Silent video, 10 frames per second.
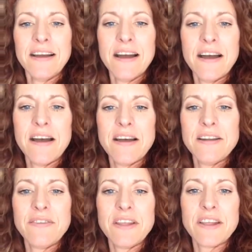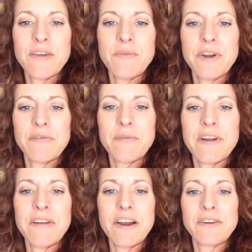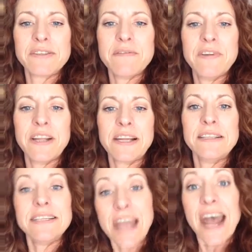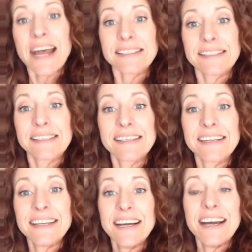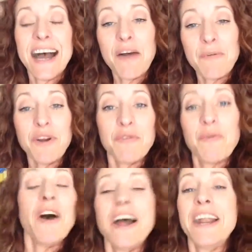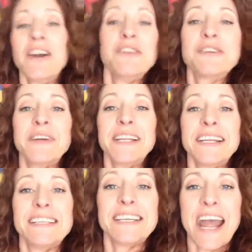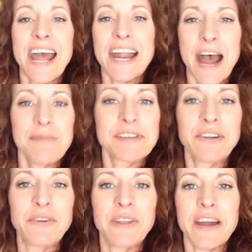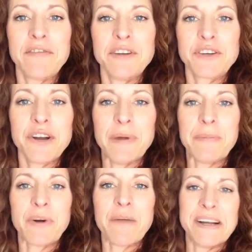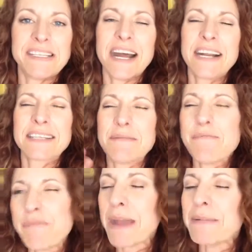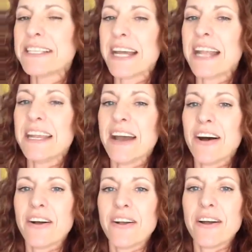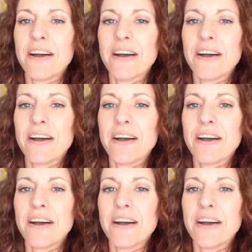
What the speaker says: Do you think you would have won Heroes and Villains? Yes! I would have won Heroes and Villains. I had absolutely every jury member on my side except maybe Danielle.